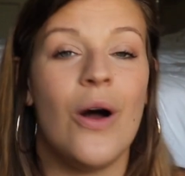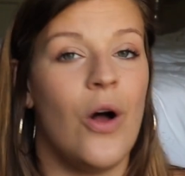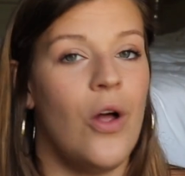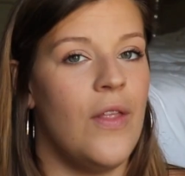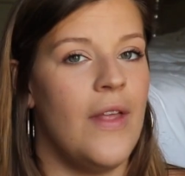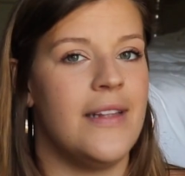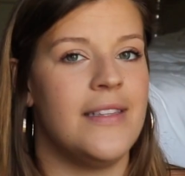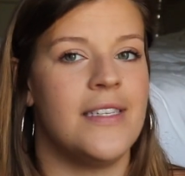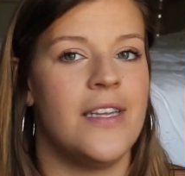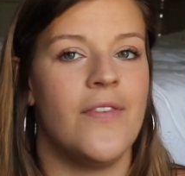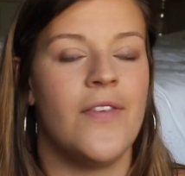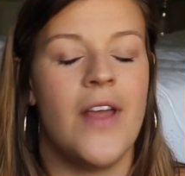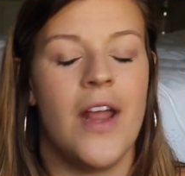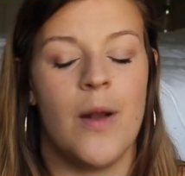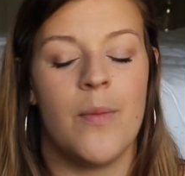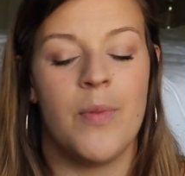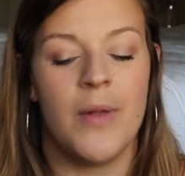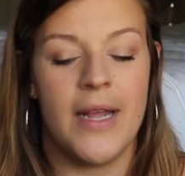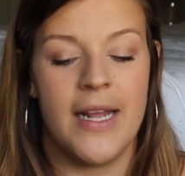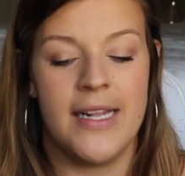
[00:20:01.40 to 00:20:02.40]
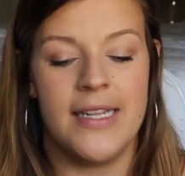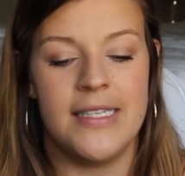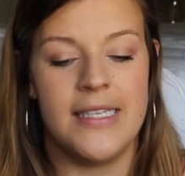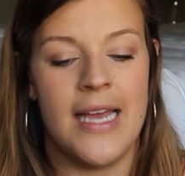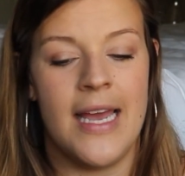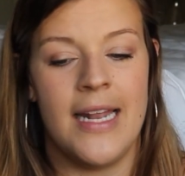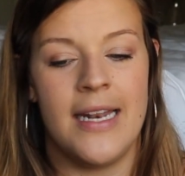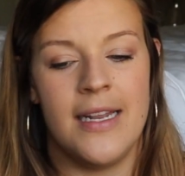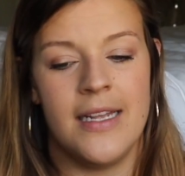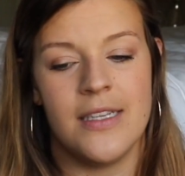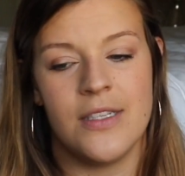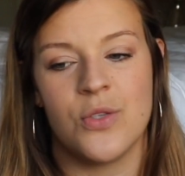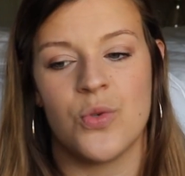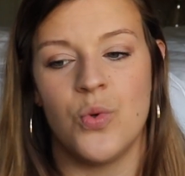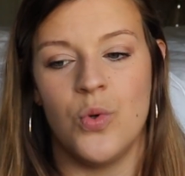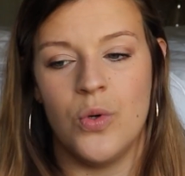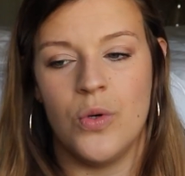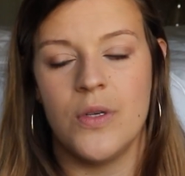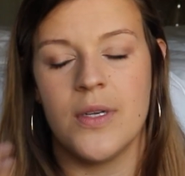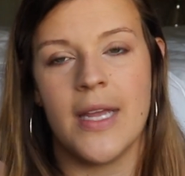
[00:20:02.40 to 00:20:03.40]
all that stuff, care plans, and
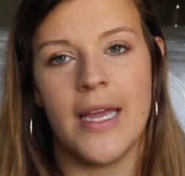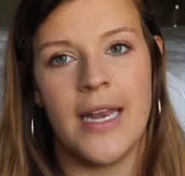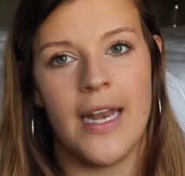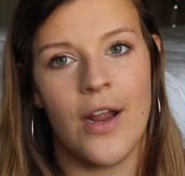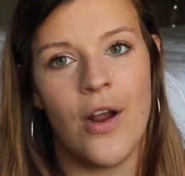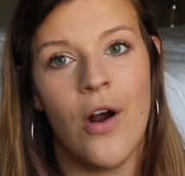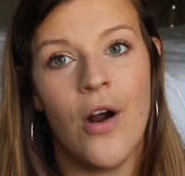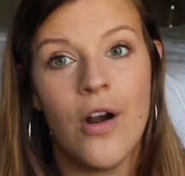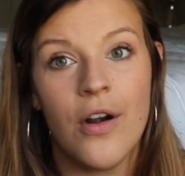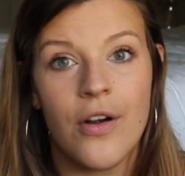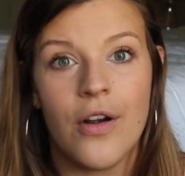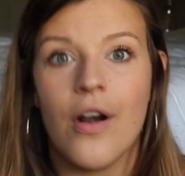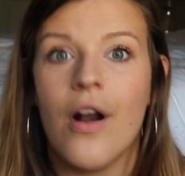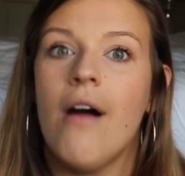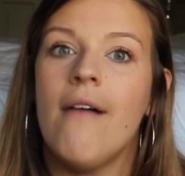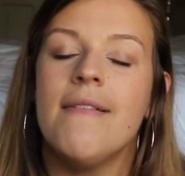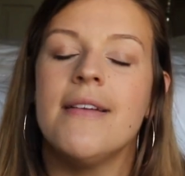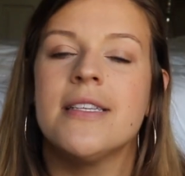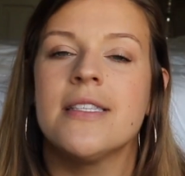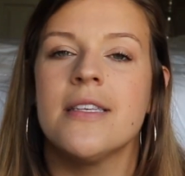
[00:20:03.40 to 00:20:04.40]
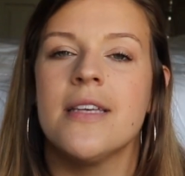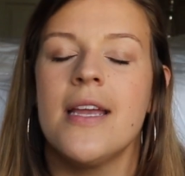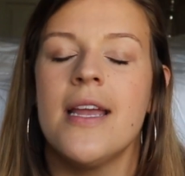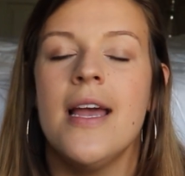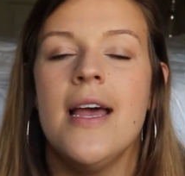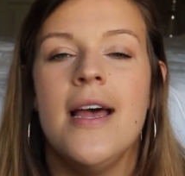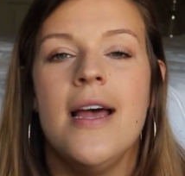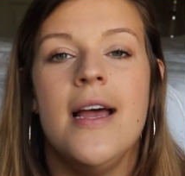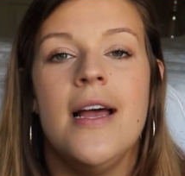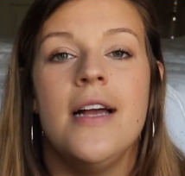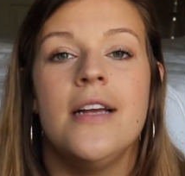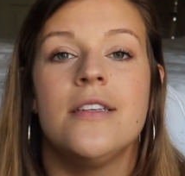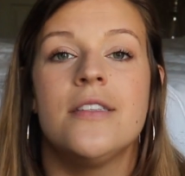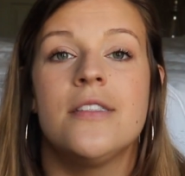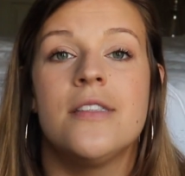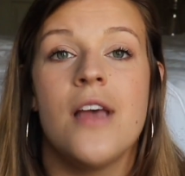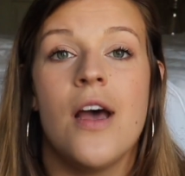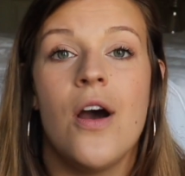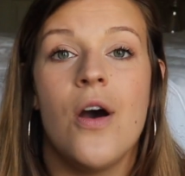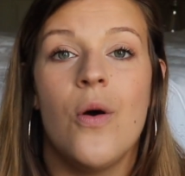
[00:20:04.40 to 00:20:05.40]
school getting harder, obviously.
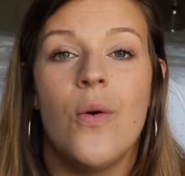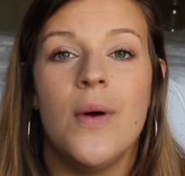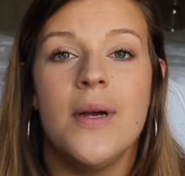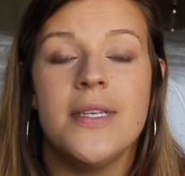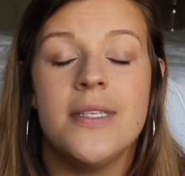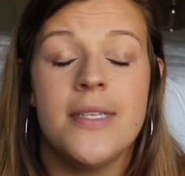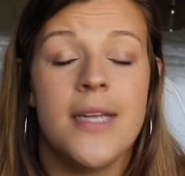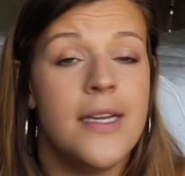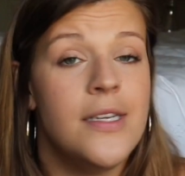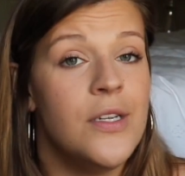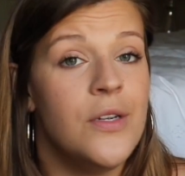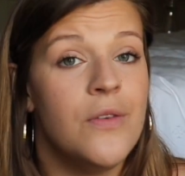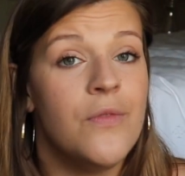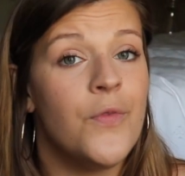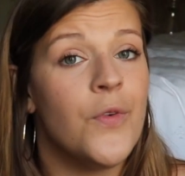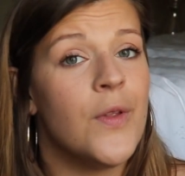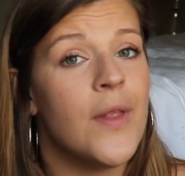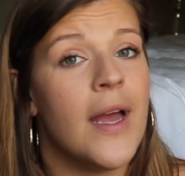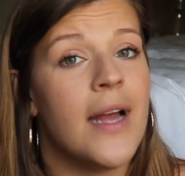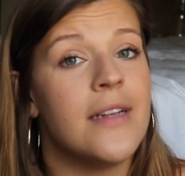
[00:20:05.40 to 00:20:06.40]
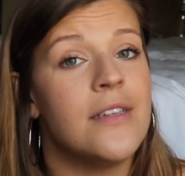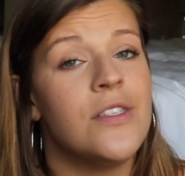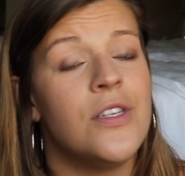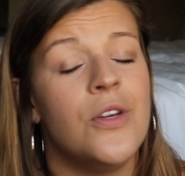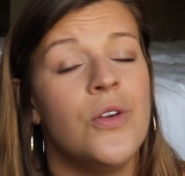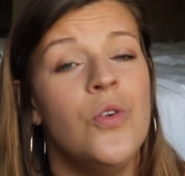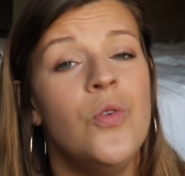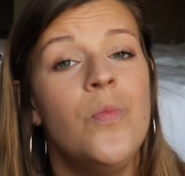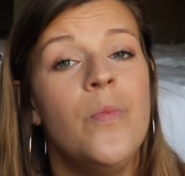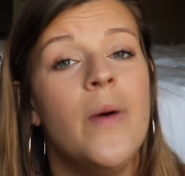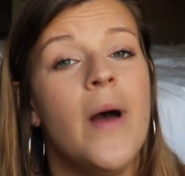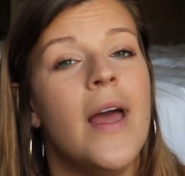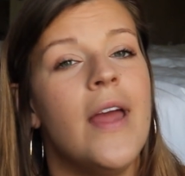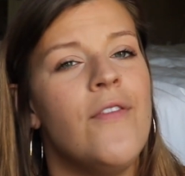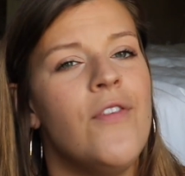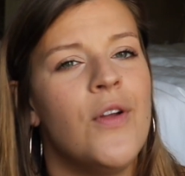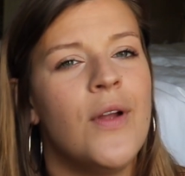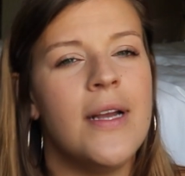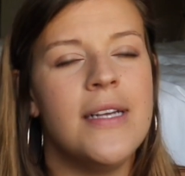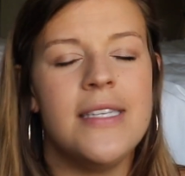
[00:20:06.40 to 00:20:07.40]
So stay tuned for that too. But
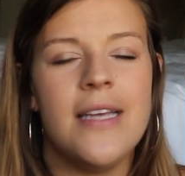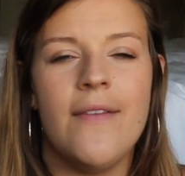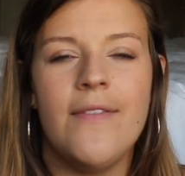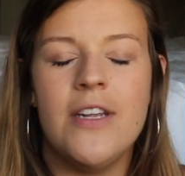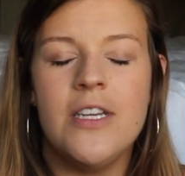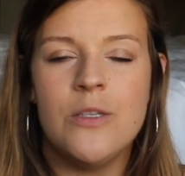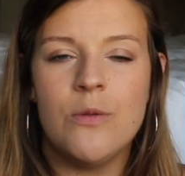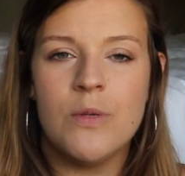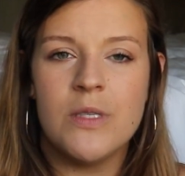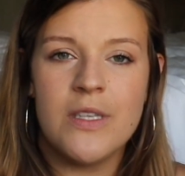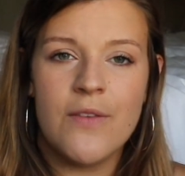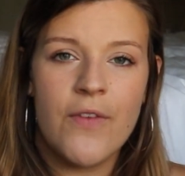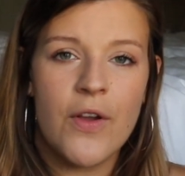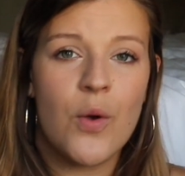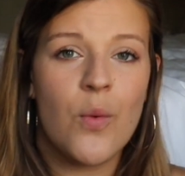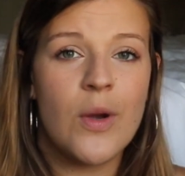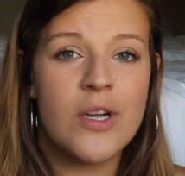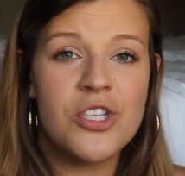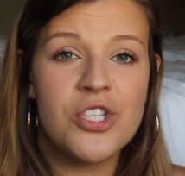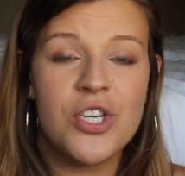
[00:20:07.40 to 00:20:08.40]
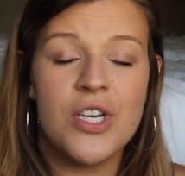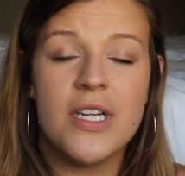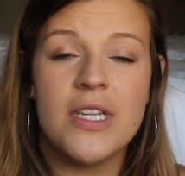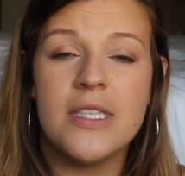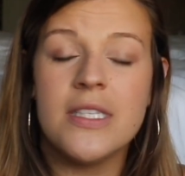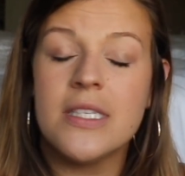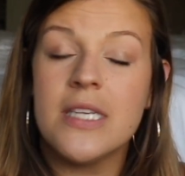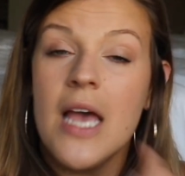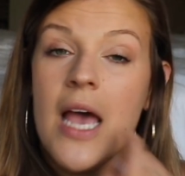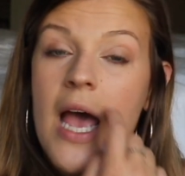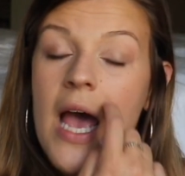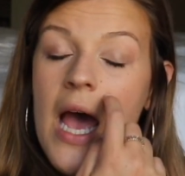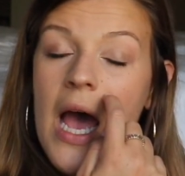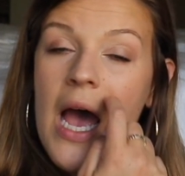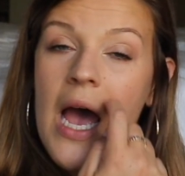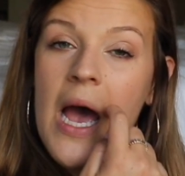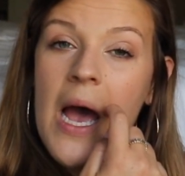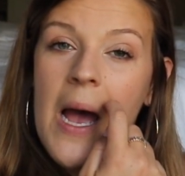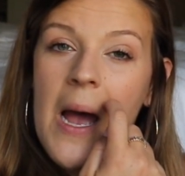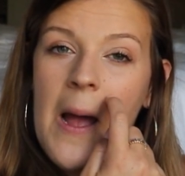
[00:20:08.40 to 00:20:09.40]
if you guys have any specific questions
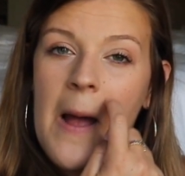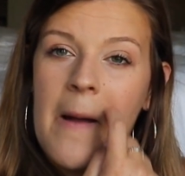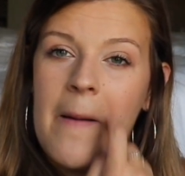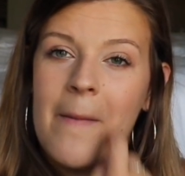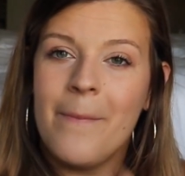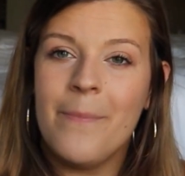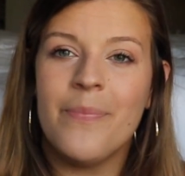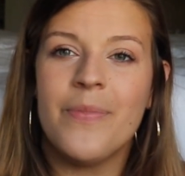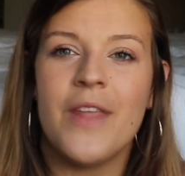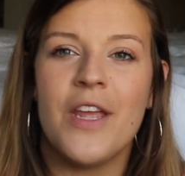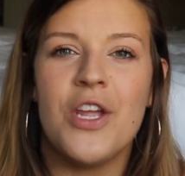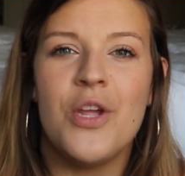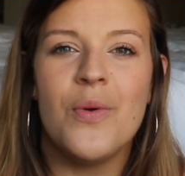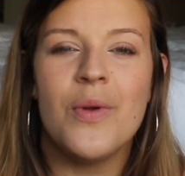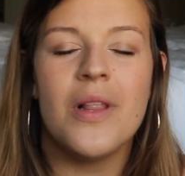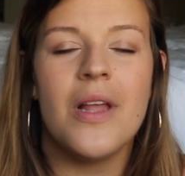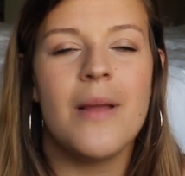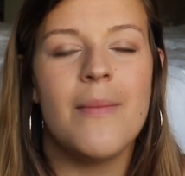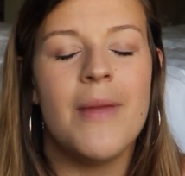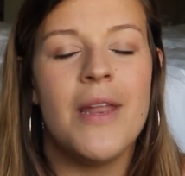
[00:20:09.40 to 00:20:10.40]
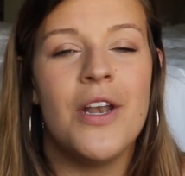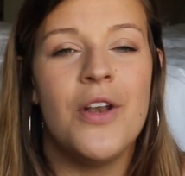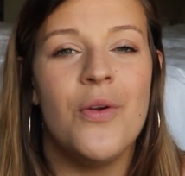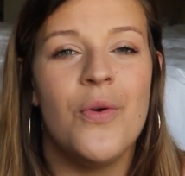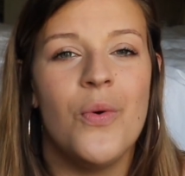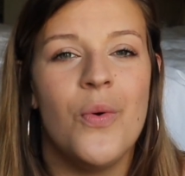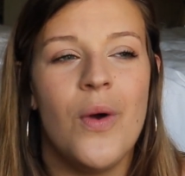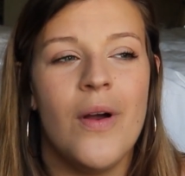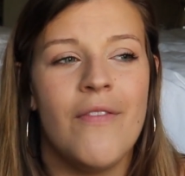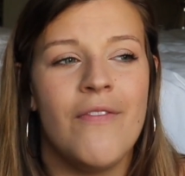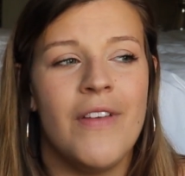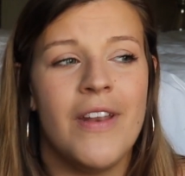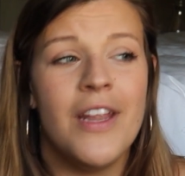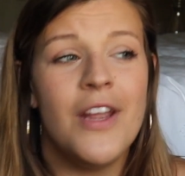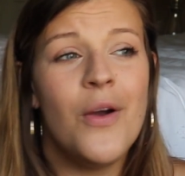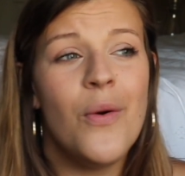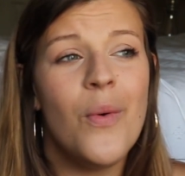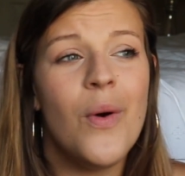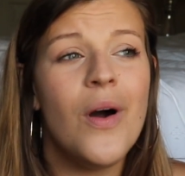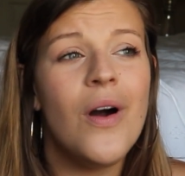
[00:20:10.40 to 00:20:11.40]
that you would like me to do a
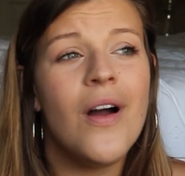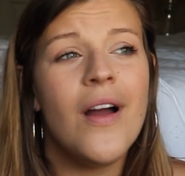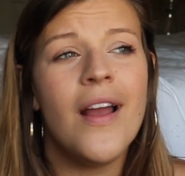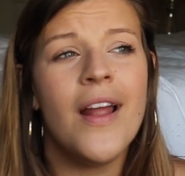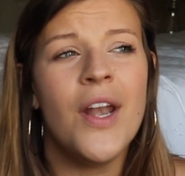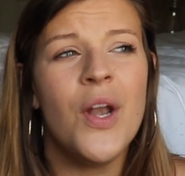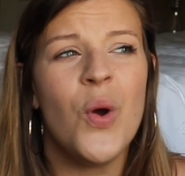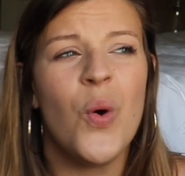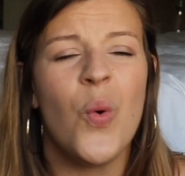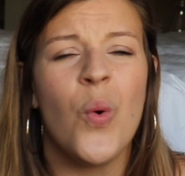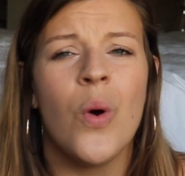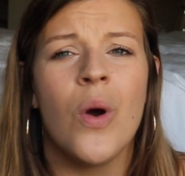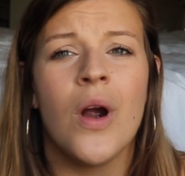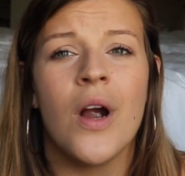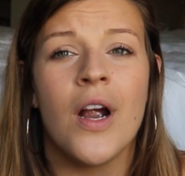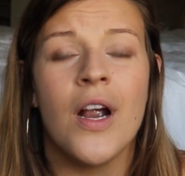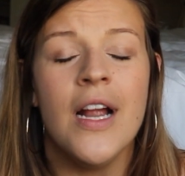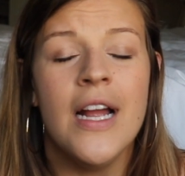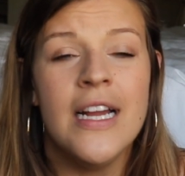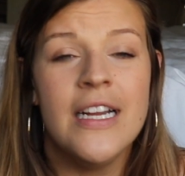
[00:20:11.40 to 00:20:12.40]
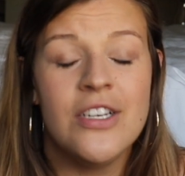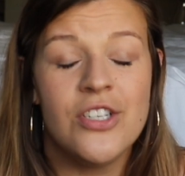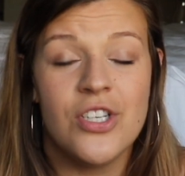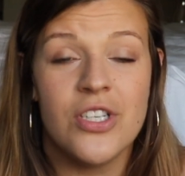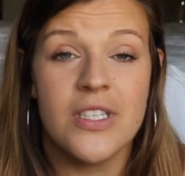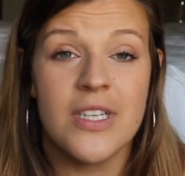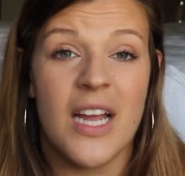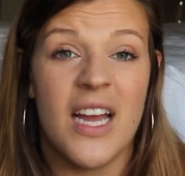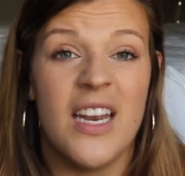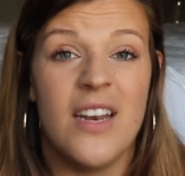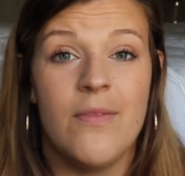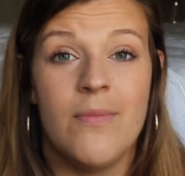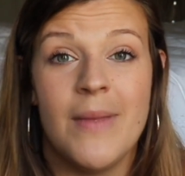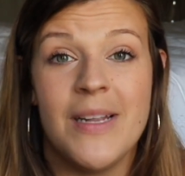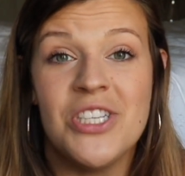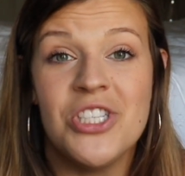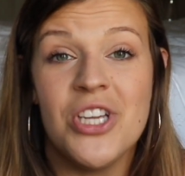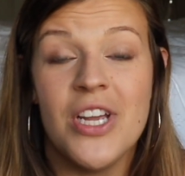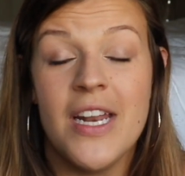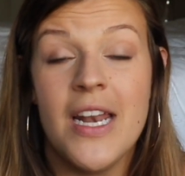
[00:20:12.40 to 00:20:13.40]
video on or just kind of
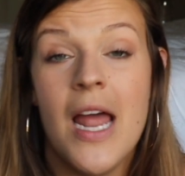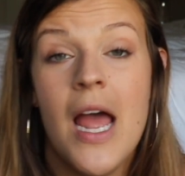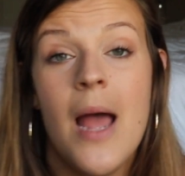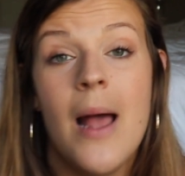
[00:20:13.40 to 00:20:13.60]
mention,